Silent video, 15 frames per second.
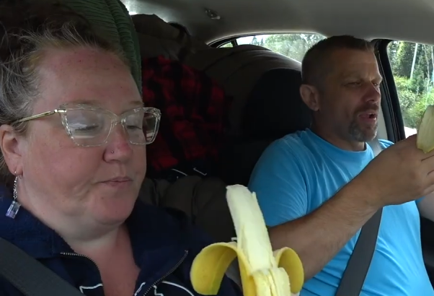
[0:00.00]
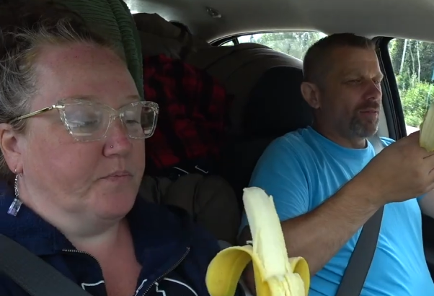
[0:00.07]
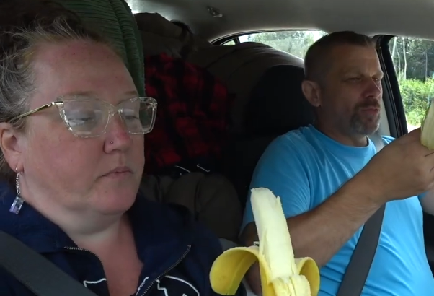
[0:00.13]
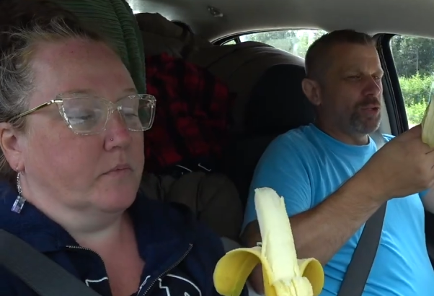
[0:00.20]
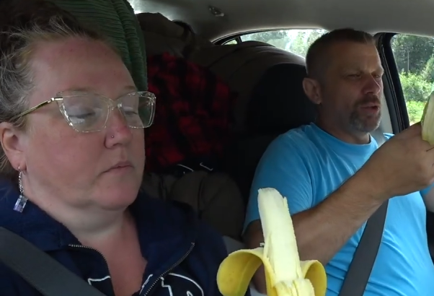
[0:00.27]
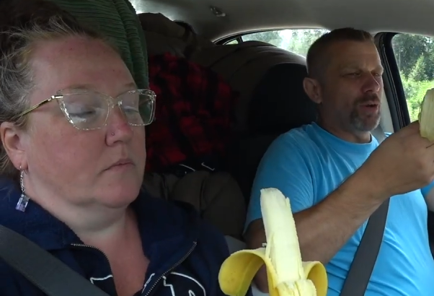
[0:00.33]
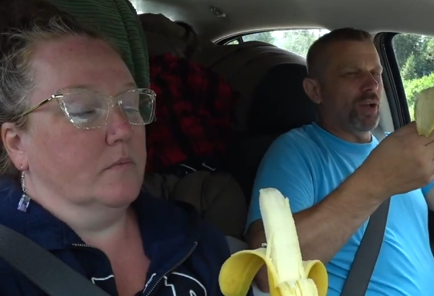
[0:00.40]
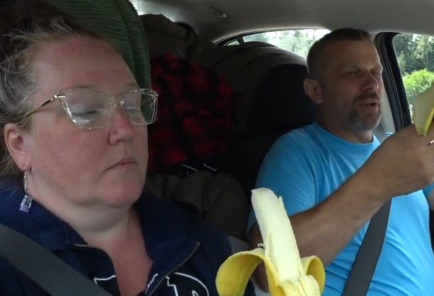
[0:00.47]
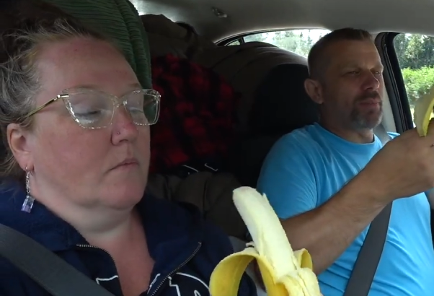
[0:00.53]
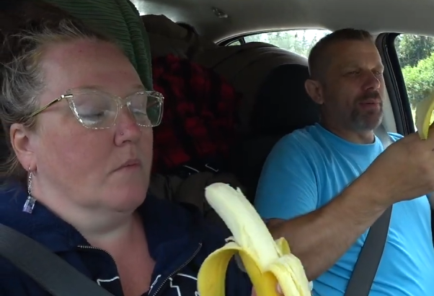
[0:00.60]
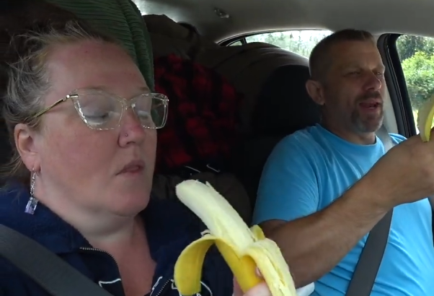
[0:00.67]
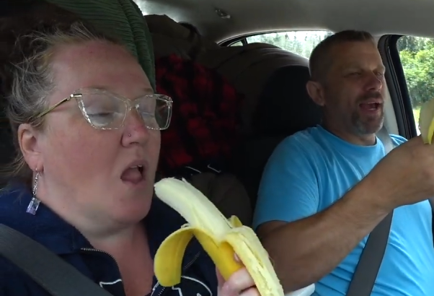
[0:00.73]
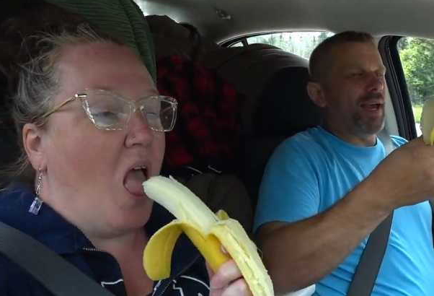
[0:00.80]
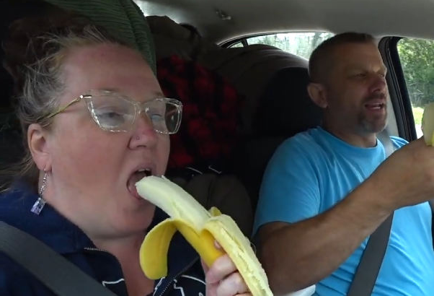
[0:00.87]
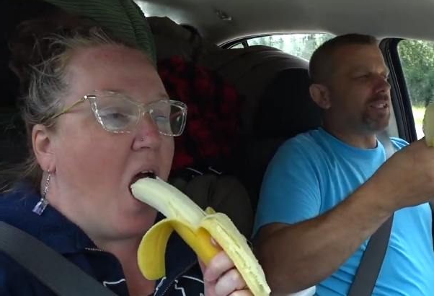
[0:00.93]
Speaker 1: Do you like
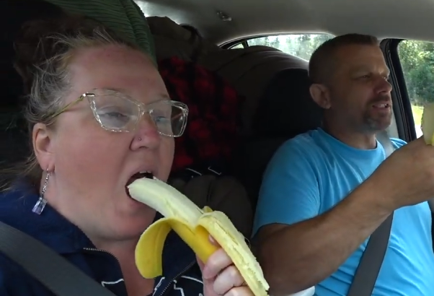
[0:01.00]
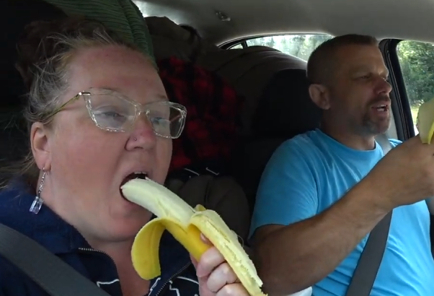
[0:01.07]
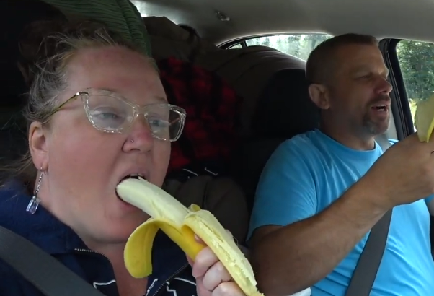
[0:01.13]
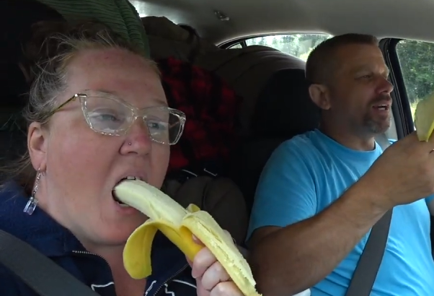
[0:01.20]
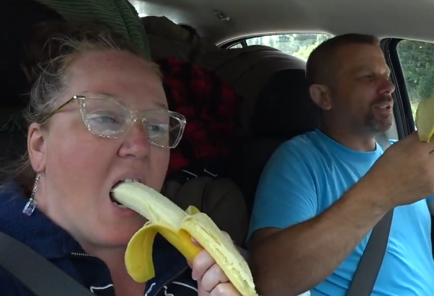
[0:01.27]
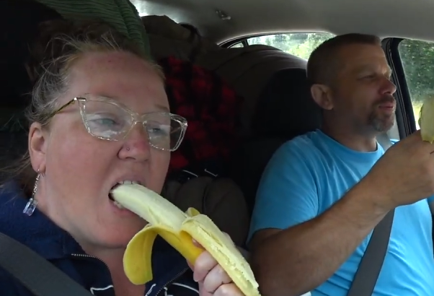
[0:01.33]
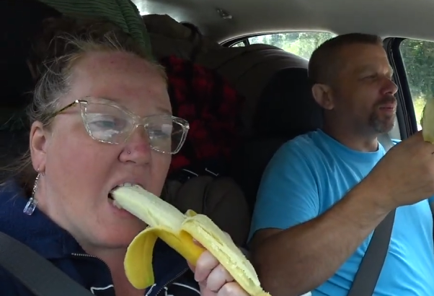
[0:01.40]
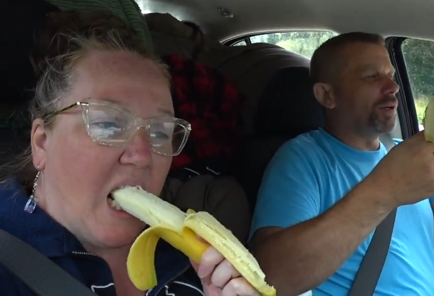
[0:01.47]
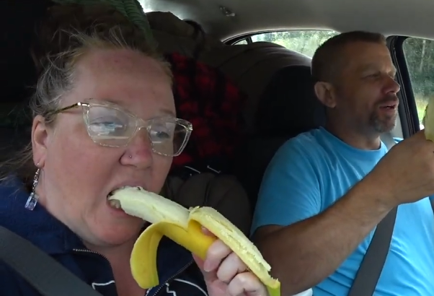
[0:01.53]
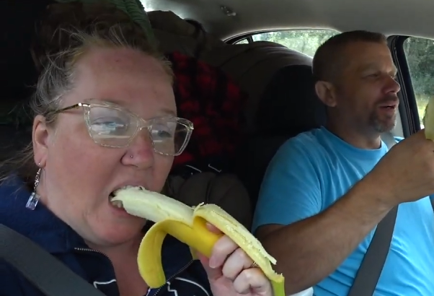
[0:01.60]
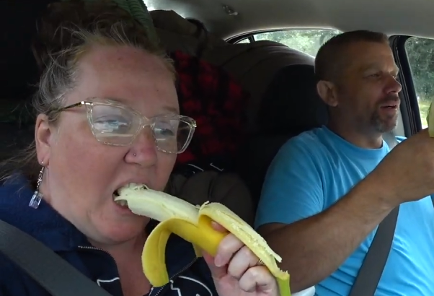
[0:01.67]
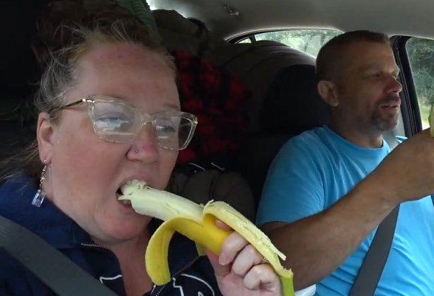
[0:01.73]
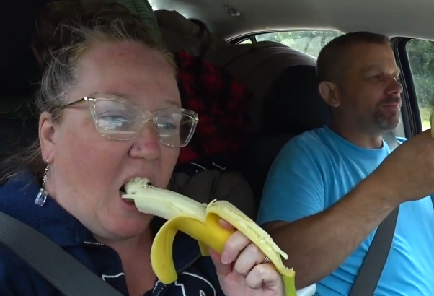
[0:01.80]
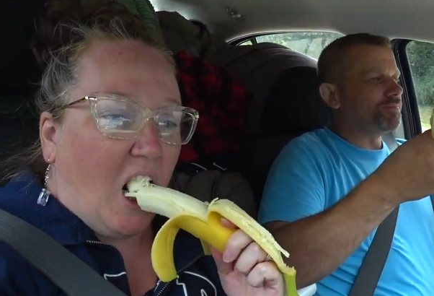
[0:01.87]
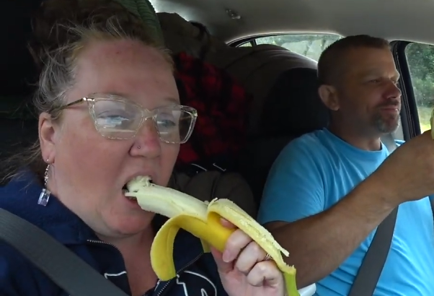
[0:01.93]
bananas, guys, when
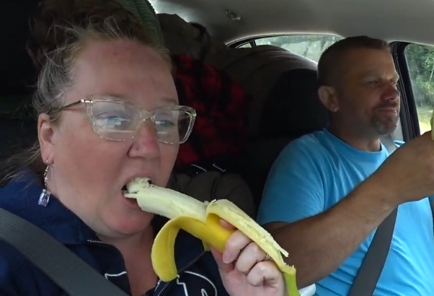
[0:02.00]
they're